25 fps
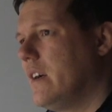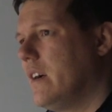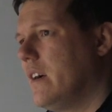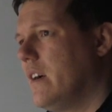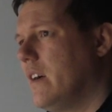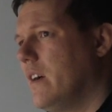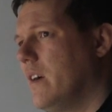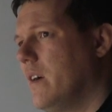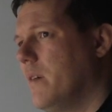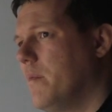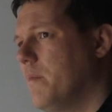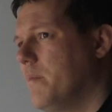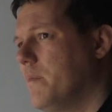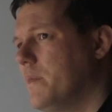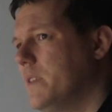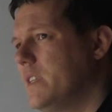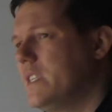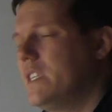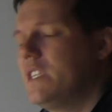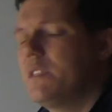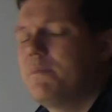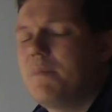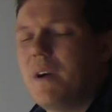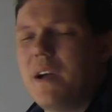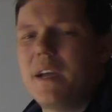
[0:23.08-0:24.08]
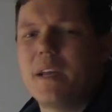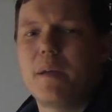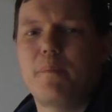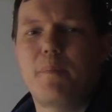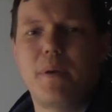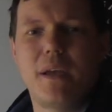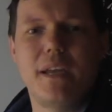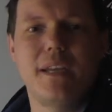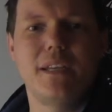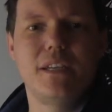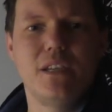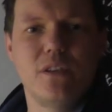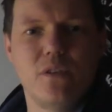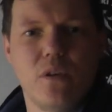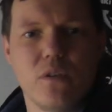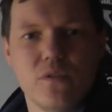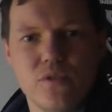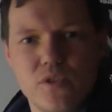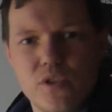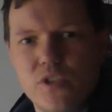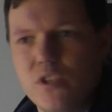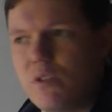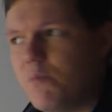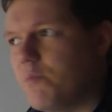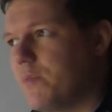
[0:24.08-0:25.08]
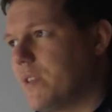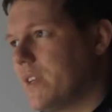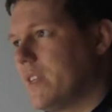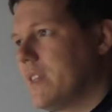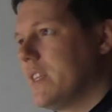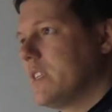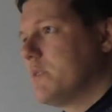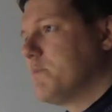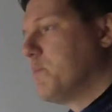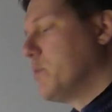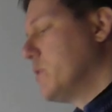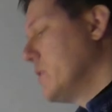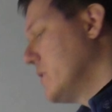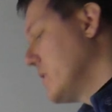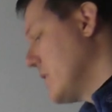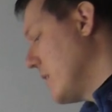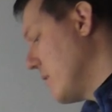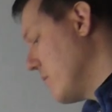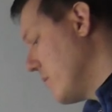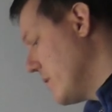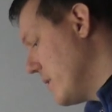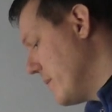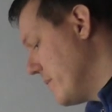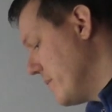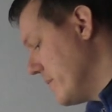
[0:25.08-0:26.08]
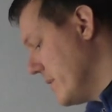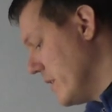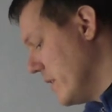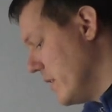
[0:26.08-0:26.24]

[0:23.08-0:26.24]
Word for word: Um, this is my opinion on something, let's put it that way.